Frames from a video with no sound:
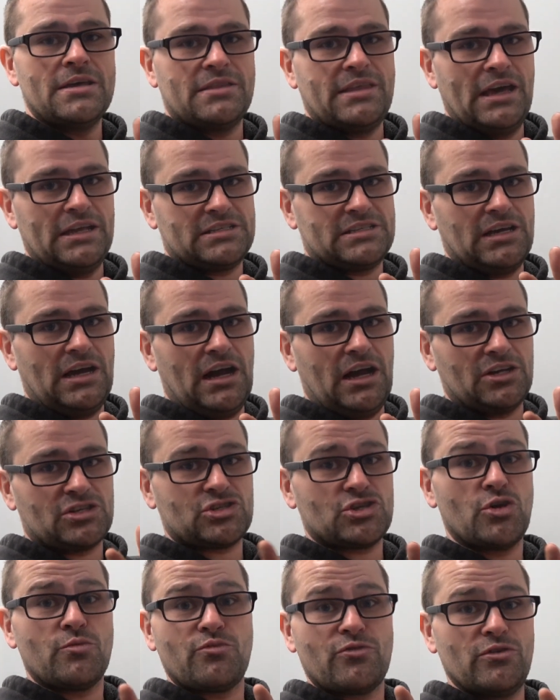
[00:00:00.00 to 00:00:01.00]
that's a
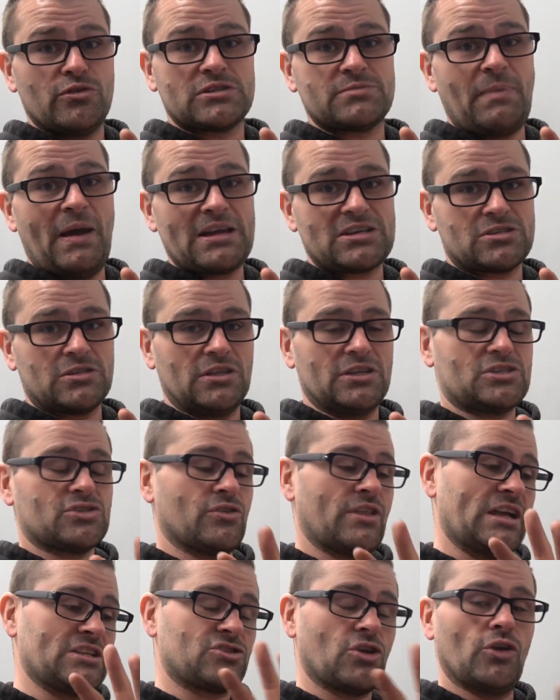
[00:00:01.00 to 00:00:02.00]
Subaru specialist,
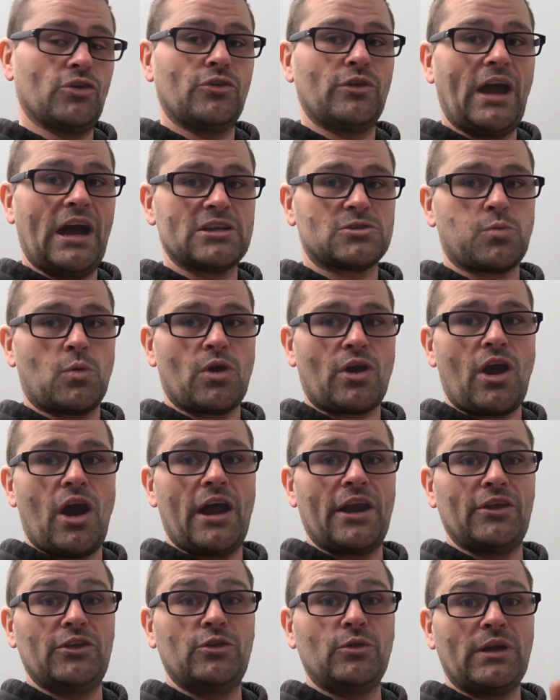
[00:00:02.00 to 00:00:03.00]
so that's all you guys work
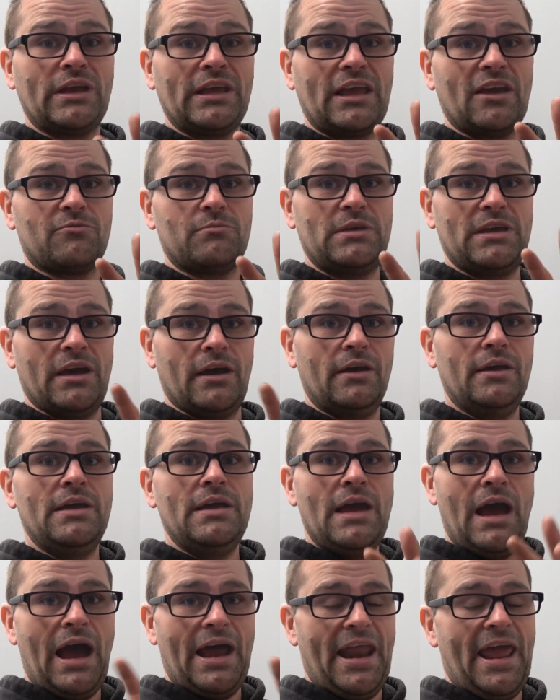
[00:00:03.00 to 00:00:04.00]
on, and you can give me an
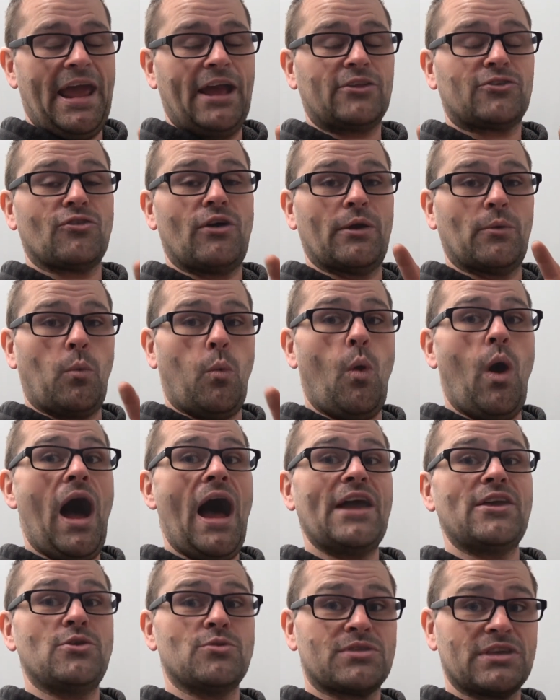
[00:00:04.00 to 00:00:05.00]
answer on
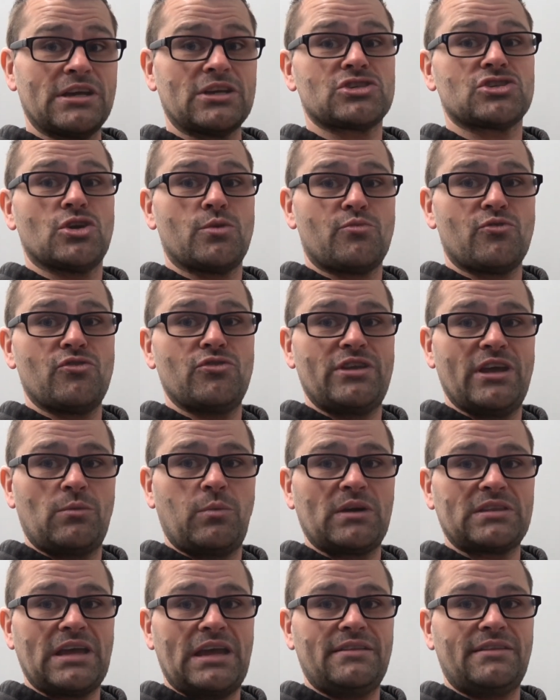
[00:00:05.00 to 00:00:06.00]
why you think Subaru did
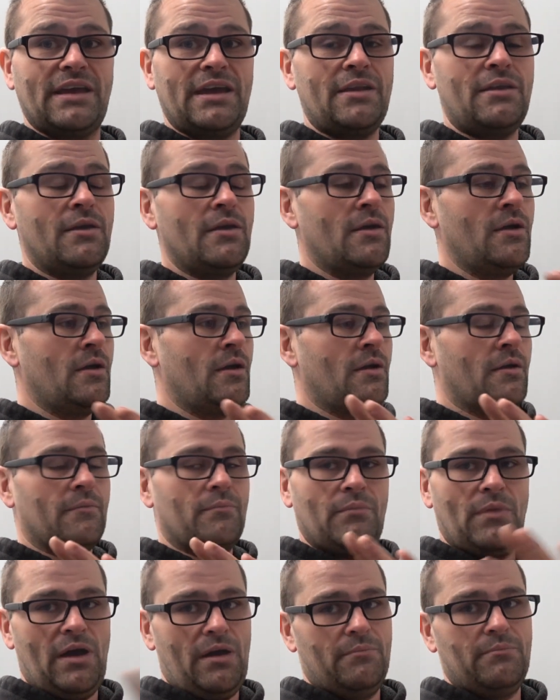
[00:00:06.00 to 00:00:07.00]
what they did,
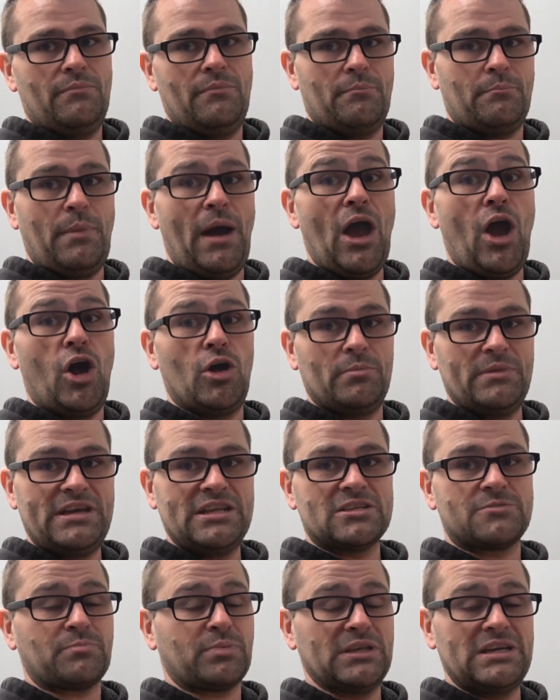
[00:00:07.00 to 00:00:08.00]
by all
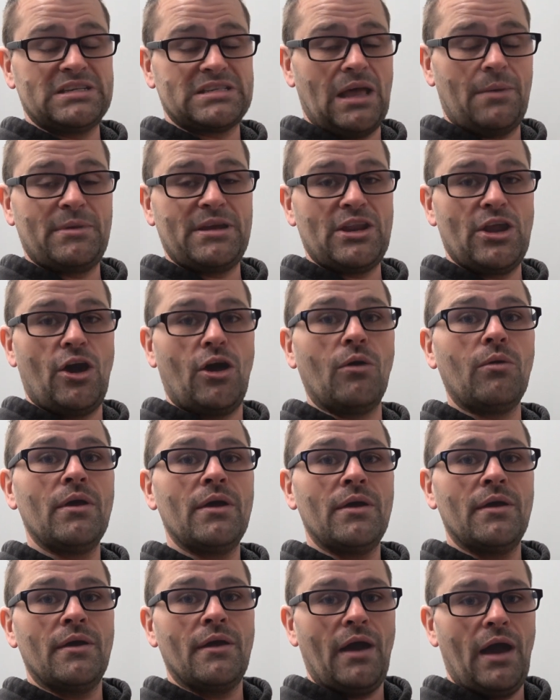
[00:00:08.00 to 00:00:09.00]
means, please let me know,
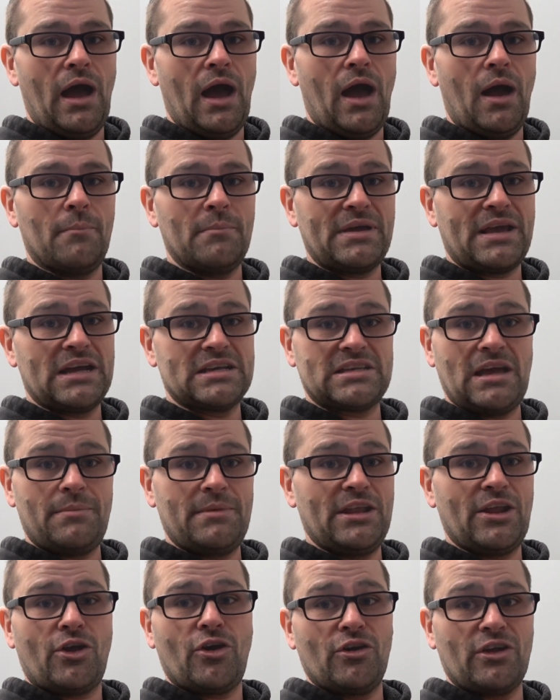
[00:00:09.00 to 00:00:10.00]
because I
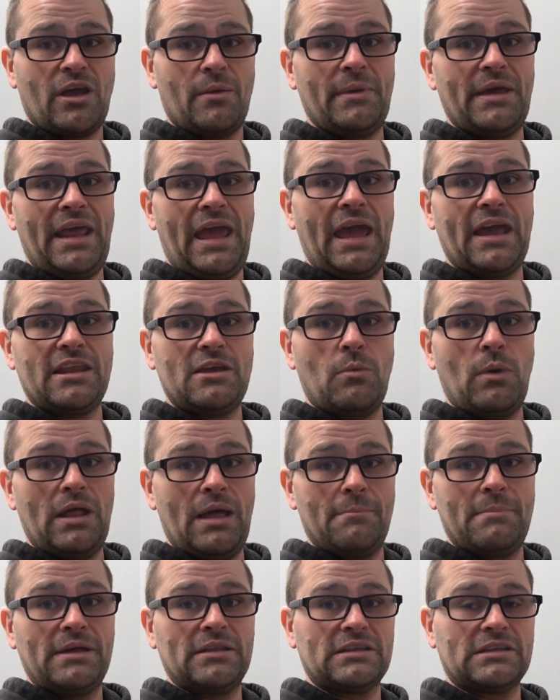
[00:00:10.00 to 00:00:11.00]
mean, it could come in handy while
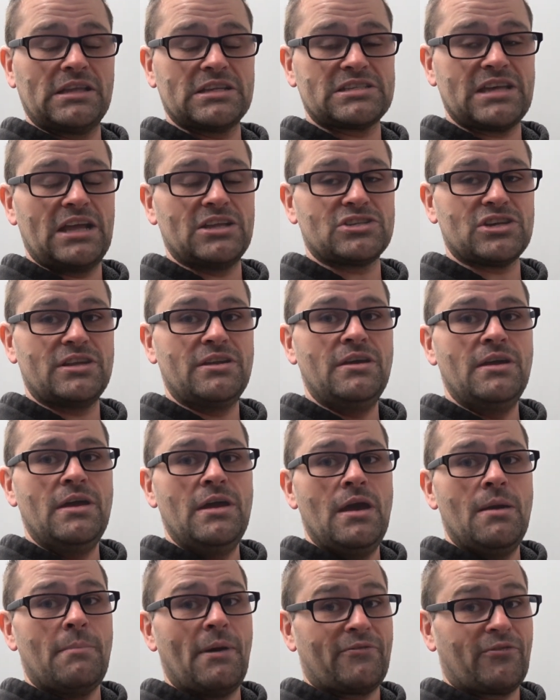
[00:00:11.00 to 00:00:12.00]
I'm building this engine.
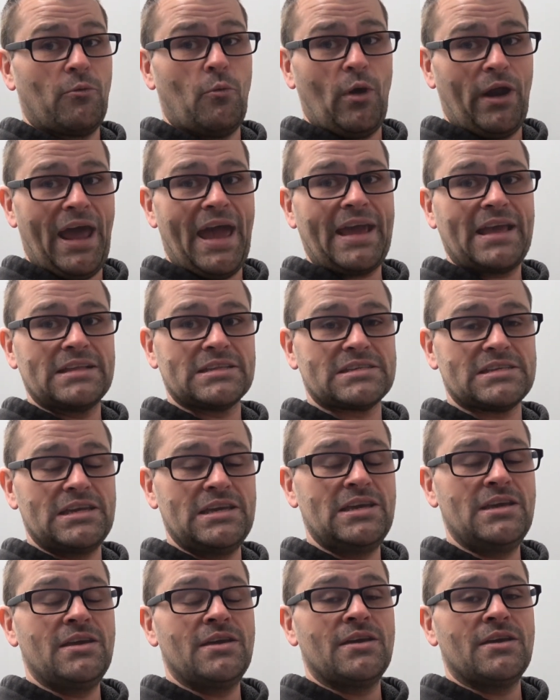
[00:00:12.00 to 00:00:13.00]
But from what I can
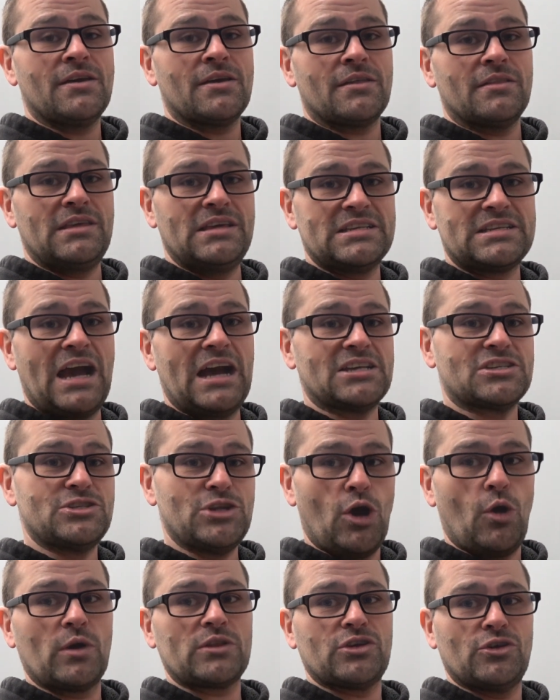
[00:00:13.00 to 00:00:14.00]
see, these guys
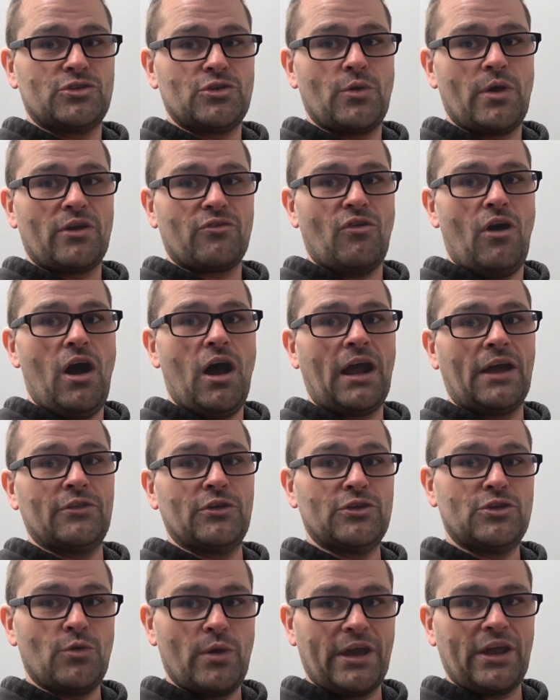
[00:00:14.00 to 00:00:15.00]
know what they're doing wrong, and
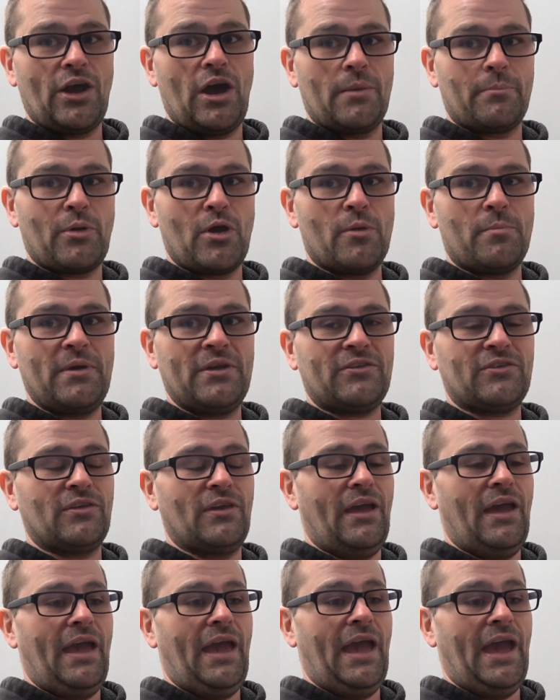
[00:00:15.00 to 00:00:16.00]
they're doing it on purpose.
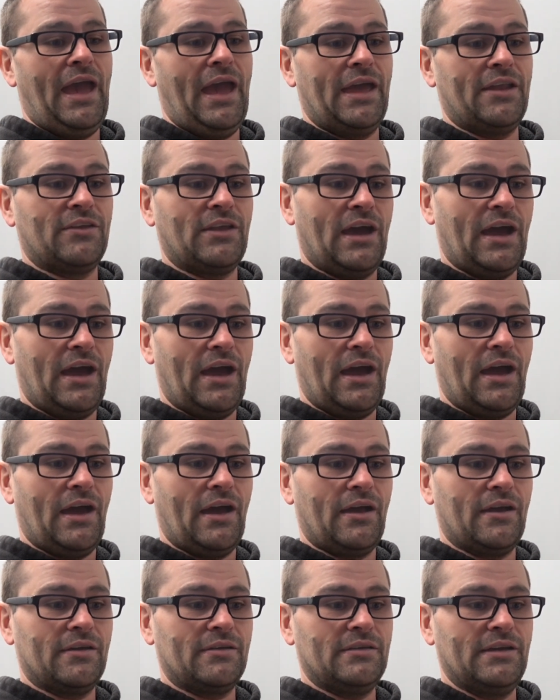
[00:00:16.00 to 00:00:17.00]
And
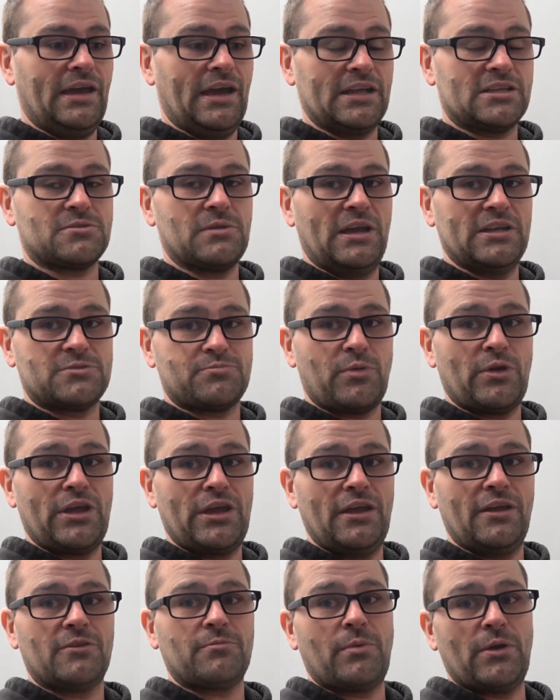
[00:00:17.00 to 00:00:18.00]
yeah, it's
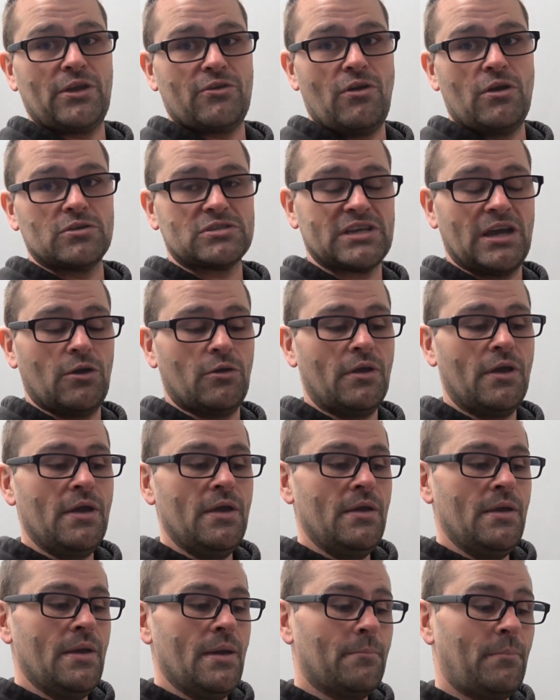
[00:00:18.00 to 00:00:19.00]
pretty gross out.
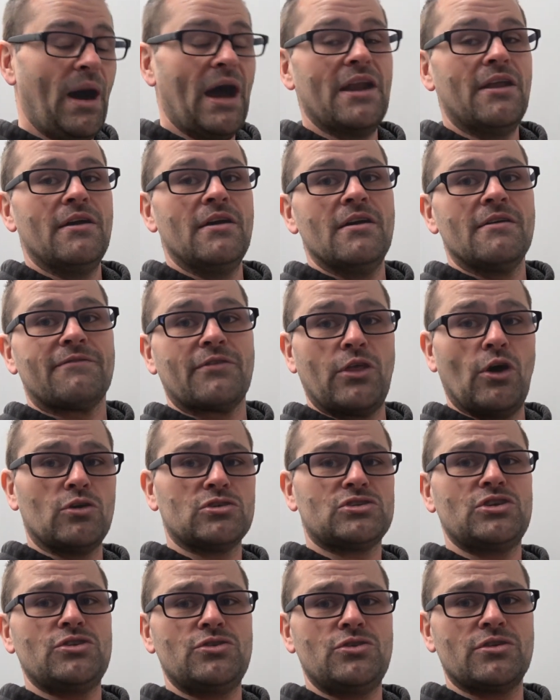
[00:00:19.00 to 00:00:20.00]
But for
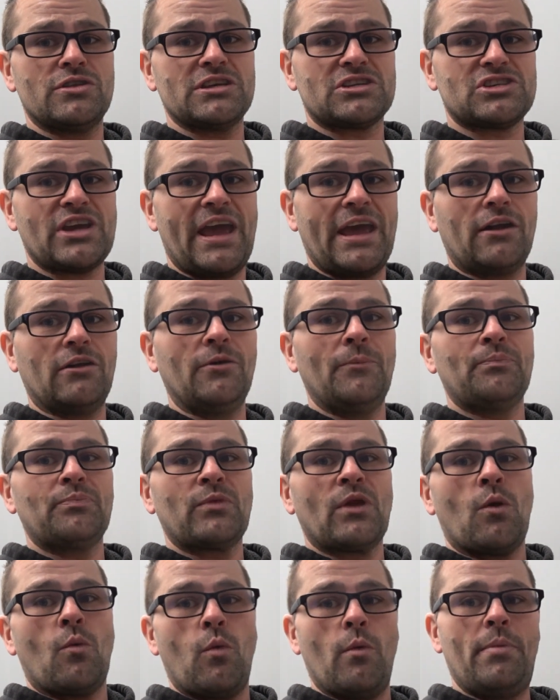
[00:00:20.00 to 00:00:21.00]
those of you new to the channel,
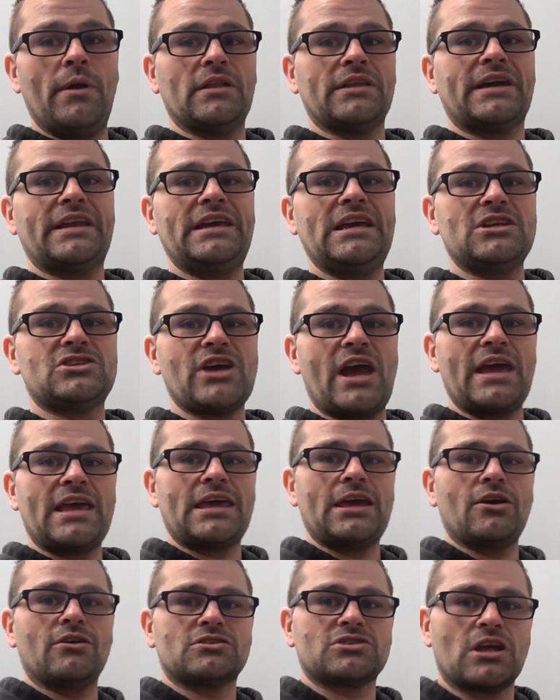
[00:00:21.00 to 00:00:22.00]
we're building an EJ
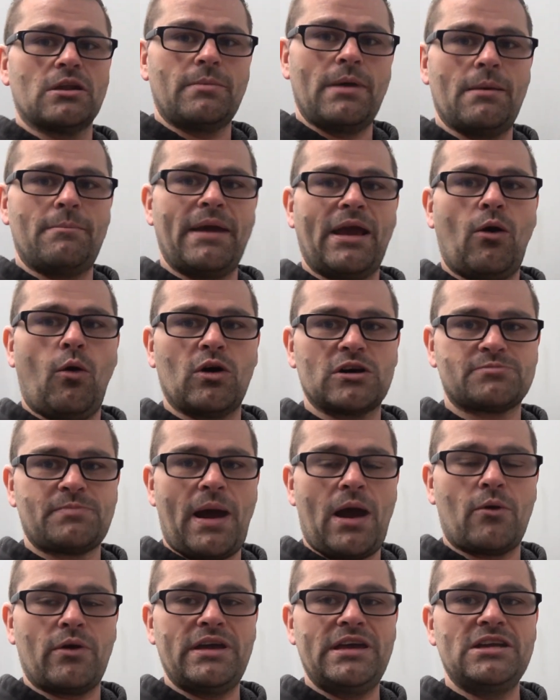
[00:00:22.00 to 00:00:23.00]
here. It's going to be a big
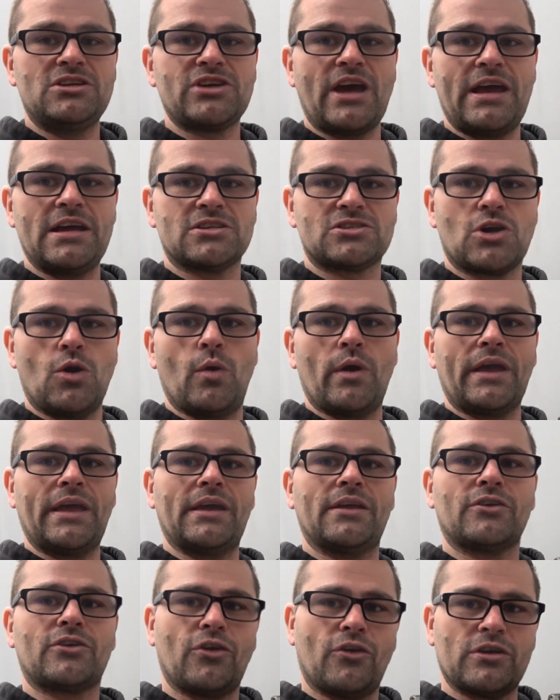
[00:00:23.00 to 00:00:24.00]
horsepower EJ. It's going
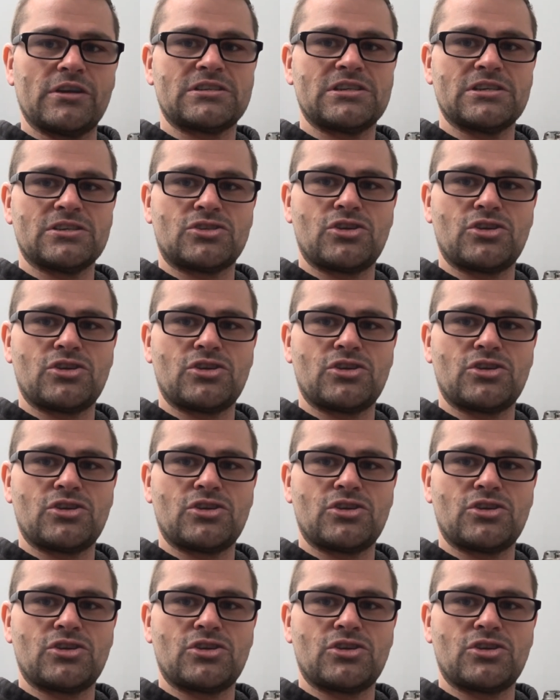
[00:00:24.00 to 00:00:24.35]
in Curtis's